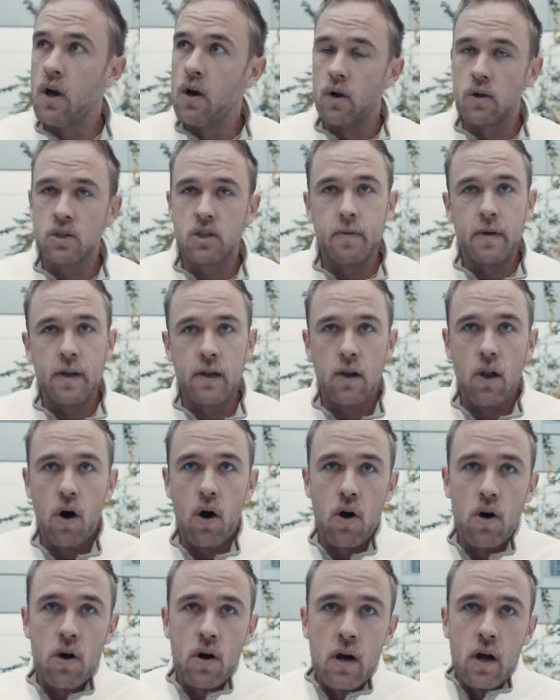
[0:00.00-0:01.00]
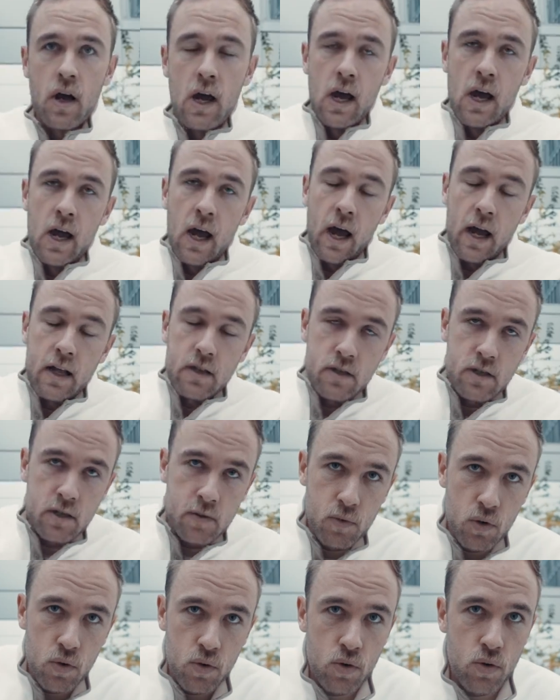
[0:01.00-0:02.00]
are to be long and
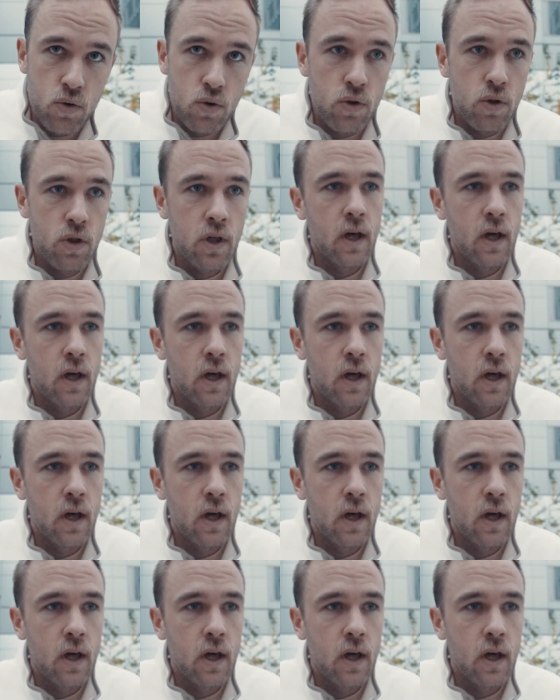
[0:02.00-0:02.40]
smooth